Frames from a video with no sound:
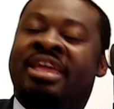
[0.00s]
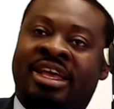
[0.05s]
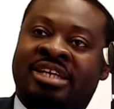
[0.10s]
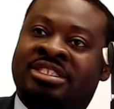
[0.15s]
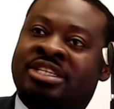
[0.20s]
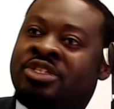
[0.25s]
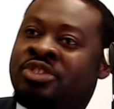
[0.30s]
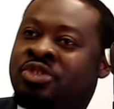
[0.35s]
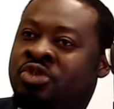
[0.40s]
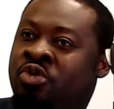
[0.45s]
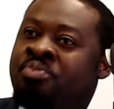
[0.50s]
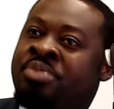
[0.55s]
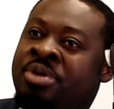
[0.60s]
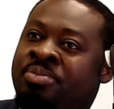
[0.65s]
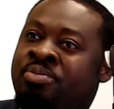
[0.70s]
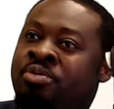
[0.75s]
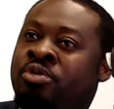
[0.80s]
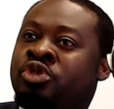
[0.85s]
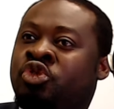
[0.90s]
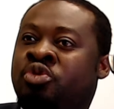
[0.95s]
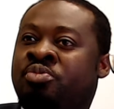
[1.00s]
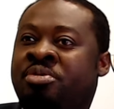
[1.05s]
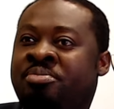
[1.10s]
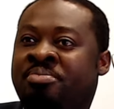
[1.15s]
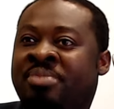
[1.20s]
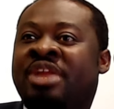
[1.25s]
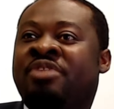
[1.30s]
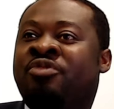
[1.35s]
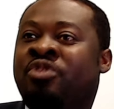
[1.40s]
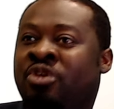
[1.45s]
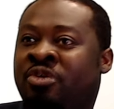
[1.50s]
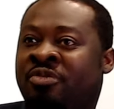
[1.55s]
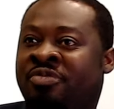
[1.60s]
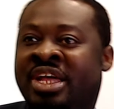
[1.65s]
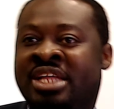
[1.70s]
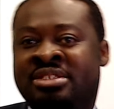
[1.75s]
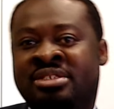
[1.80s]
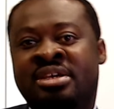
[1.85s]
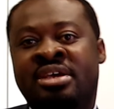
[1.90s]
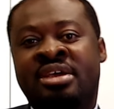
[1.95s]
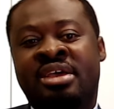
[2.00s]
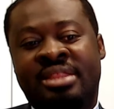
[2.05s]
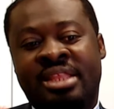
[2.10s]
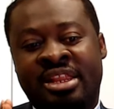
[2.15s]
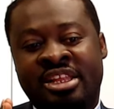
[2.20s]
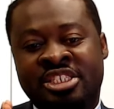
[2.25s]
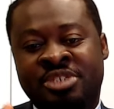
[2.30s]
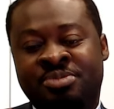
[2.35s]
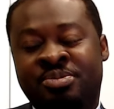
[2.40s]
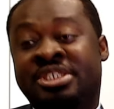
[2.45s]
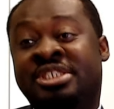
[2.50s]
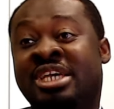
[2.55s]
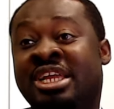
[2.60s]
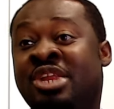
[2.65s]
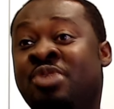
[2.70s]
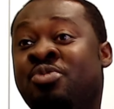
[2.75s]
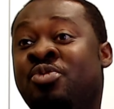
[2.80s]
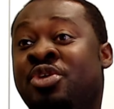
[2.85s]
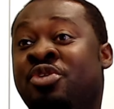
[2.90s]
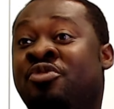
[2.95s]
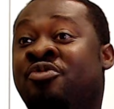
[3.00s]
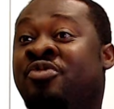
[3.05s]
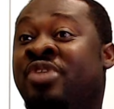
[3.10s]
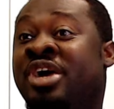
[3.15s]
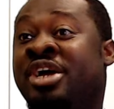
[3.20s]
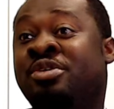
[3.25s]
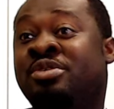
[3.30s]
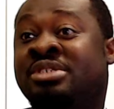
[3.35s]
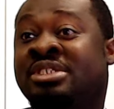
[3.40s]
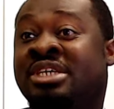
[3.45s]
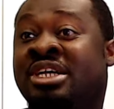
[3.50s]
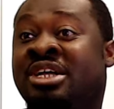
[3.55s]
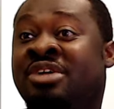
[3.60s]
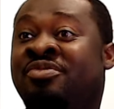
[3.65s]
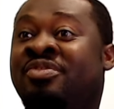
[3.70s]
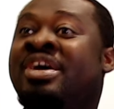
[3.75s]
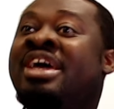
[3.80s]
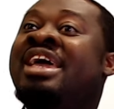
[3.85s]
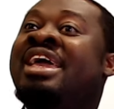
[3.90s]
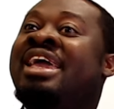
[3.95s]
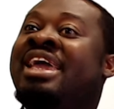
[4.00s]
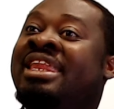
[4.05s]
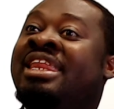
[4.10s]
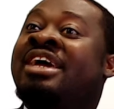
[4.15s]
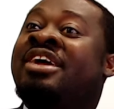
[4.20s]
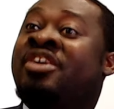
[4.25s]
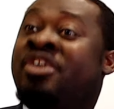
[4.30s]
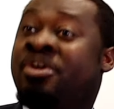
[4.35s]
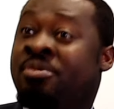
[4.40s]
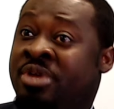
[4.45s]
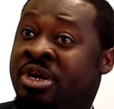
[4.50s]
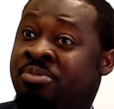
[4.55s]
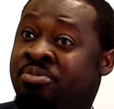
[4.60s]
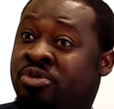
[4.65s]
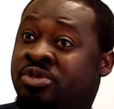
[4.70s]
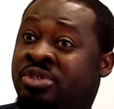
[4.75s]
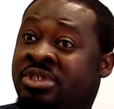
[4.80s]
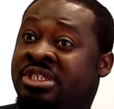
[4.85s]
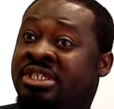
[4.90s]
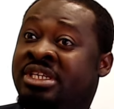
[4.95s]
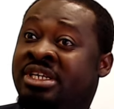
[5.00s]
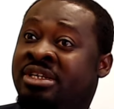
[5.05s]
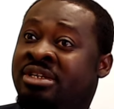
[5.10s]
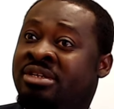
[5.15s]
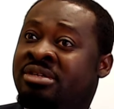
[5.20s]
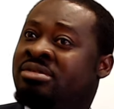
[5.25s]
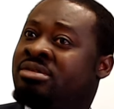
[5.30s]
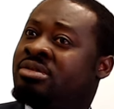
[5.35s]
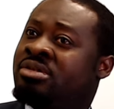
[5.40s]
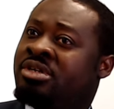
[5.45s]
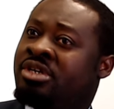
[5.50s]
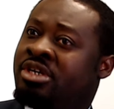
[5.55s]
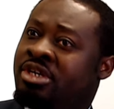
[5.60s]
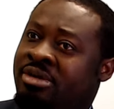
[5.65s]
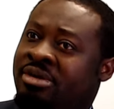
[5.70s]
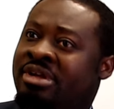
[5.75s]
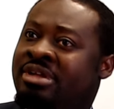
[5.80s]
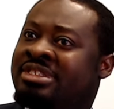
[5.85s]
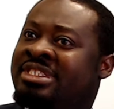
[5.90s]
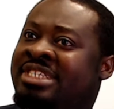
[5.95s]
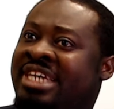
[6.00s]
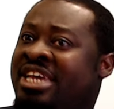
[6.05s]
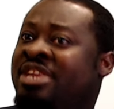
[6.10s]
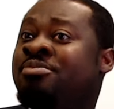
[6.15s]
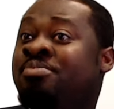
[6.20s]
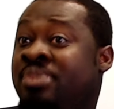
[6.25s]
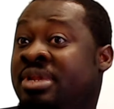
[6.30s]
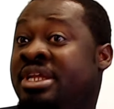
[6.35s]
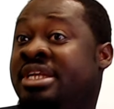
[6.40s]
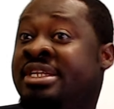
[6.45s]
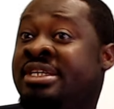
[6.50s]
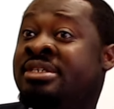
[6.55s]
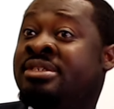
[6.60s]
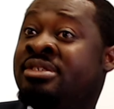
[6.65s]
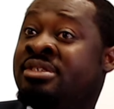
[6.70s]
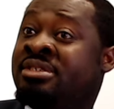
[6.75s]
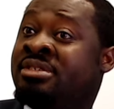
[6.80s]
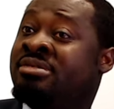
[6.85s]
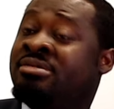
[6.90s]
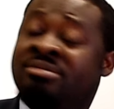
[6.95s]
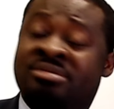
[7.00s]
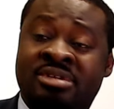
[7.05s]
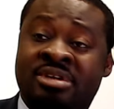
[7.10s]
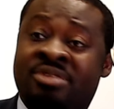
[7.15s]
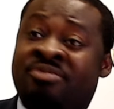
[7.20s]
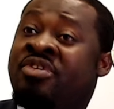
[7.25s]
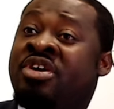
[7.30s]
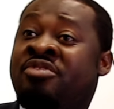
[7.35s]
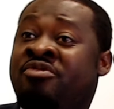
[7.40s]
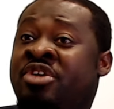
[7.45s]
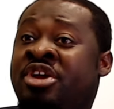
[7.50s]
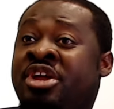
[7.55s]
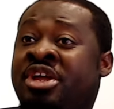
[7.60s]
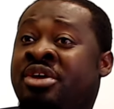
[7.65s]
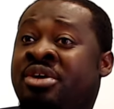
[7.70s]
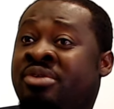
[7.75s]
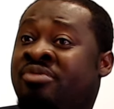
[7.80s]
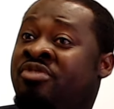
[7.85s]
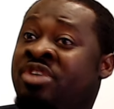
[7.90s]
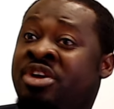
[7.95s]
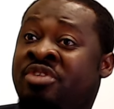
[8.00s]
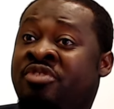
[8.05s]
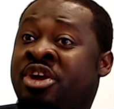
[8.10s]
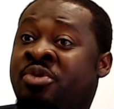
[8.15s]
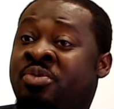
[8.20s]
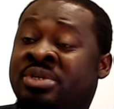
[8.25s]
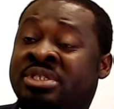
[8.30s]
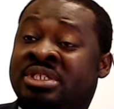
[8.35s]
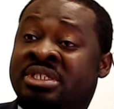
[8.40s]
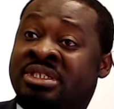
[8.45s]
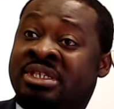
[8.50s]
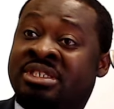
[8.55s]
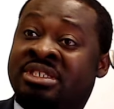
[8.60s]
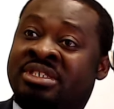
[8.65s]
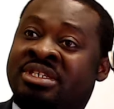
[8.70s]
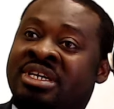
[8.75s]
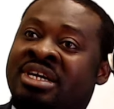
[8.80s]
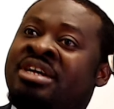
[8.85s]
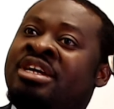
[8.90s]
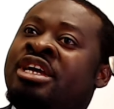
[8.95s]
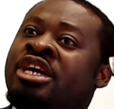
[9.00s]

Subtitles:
Yes, and so people should be mindful of that. That especially when you find yourself in a criminal proceeding, taking plea deals, very, very, very, very quintessential.